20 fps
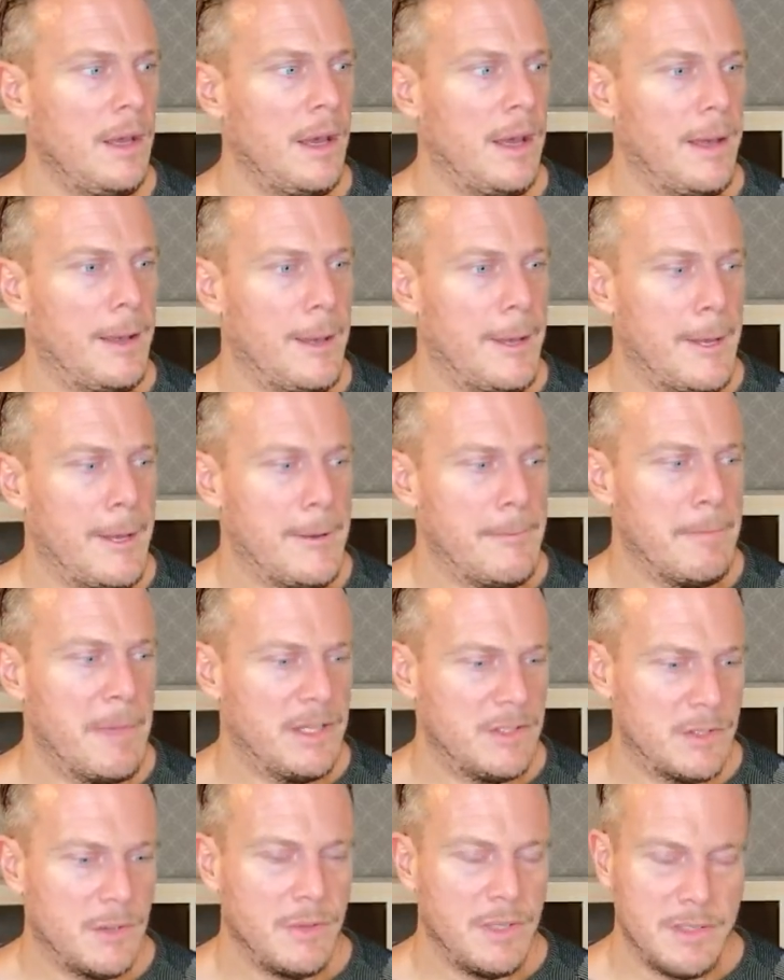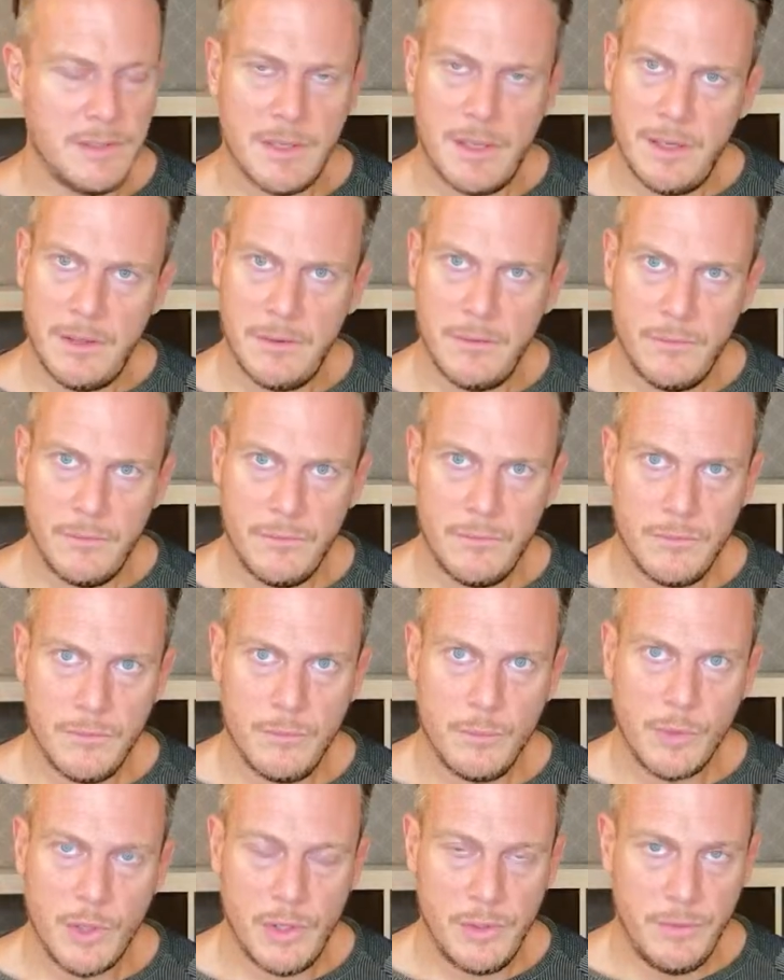And so these are
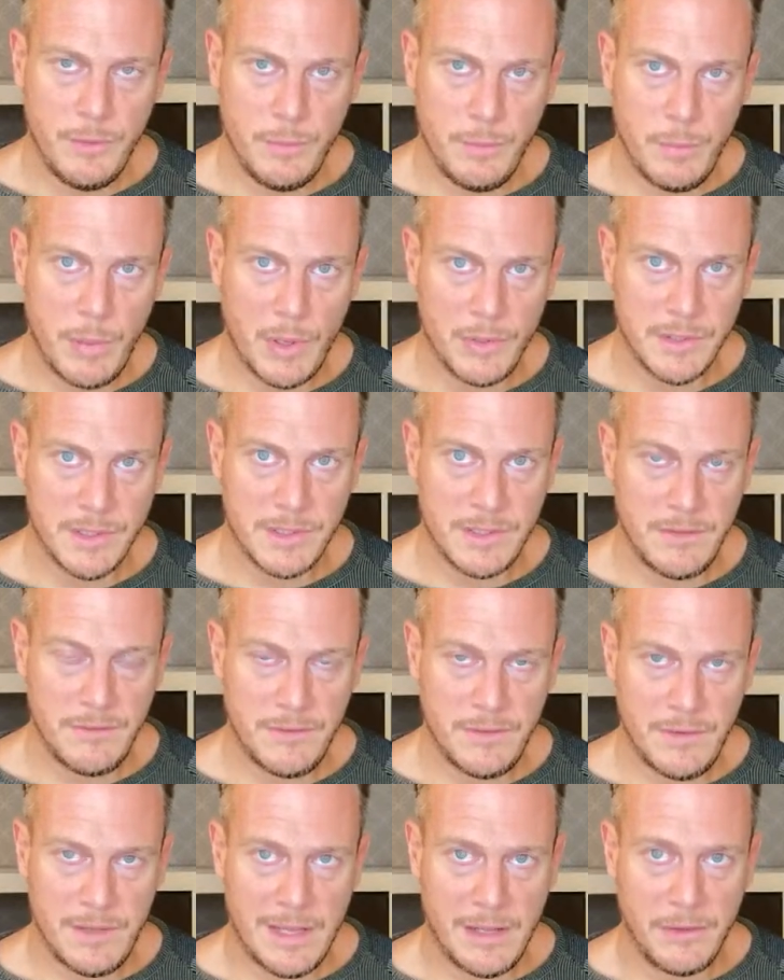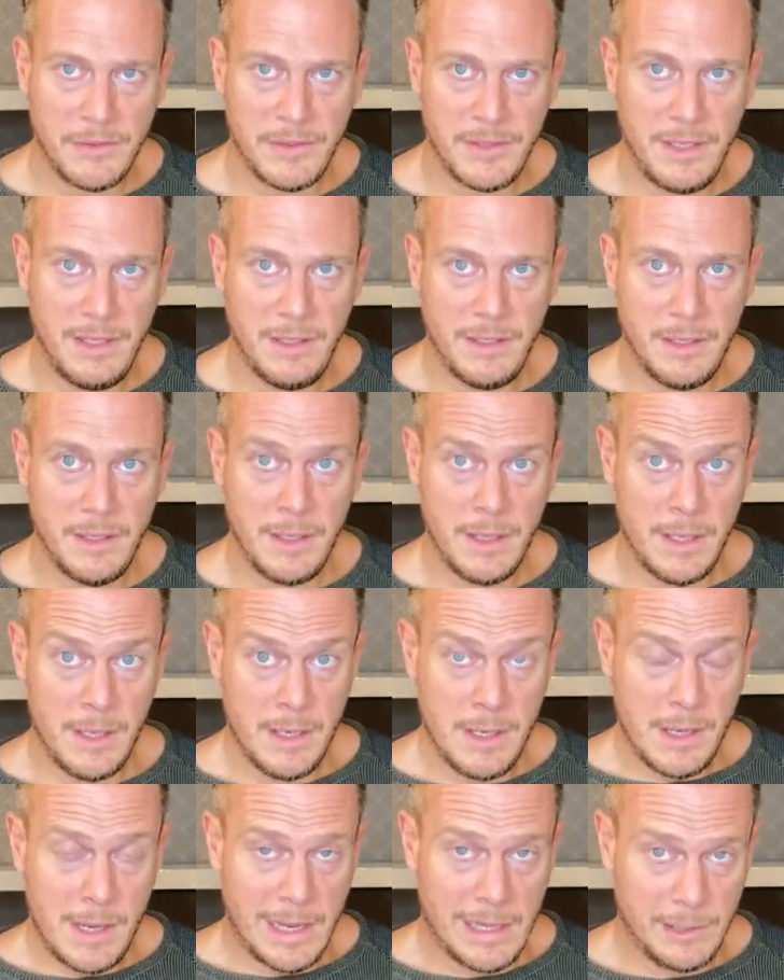good, positive, healthy
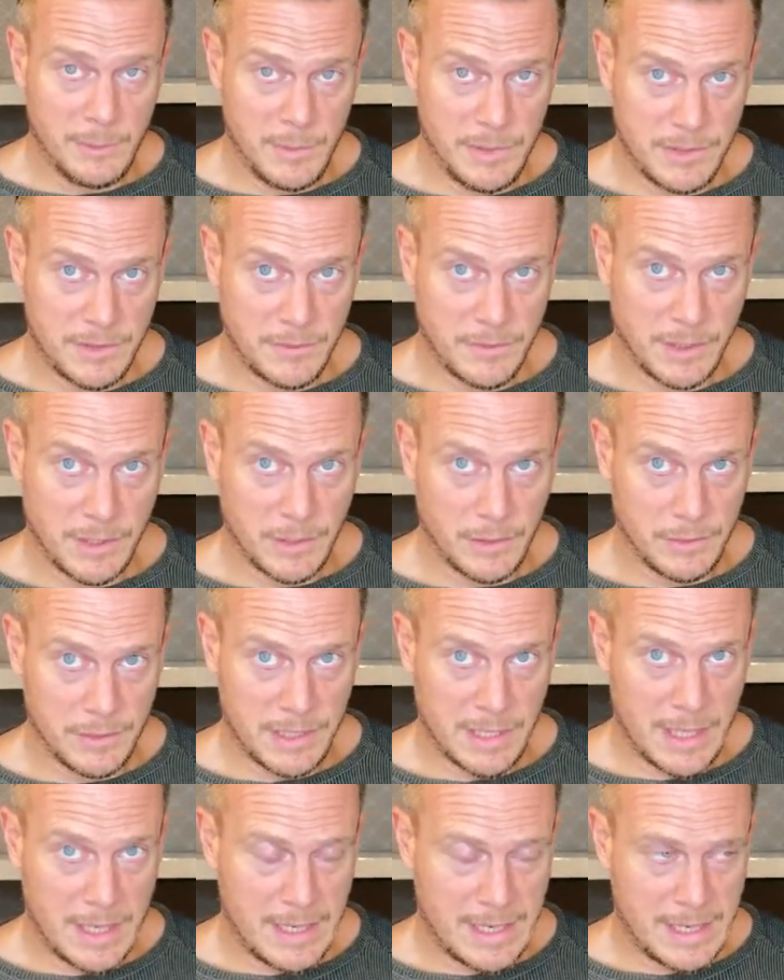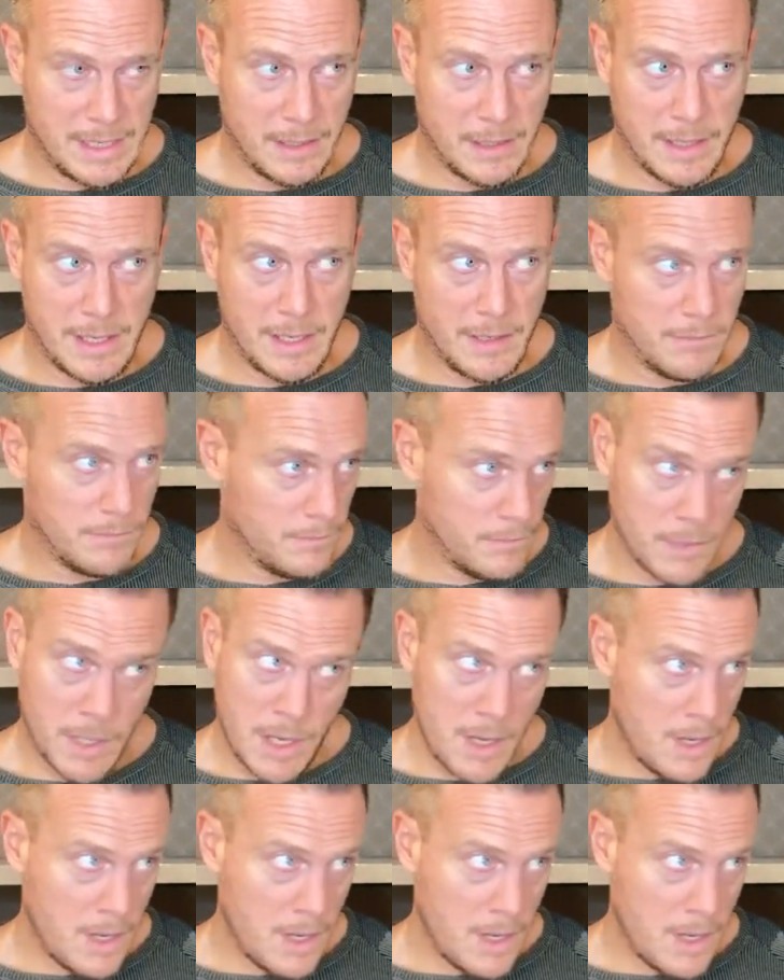elements of the culture. And I am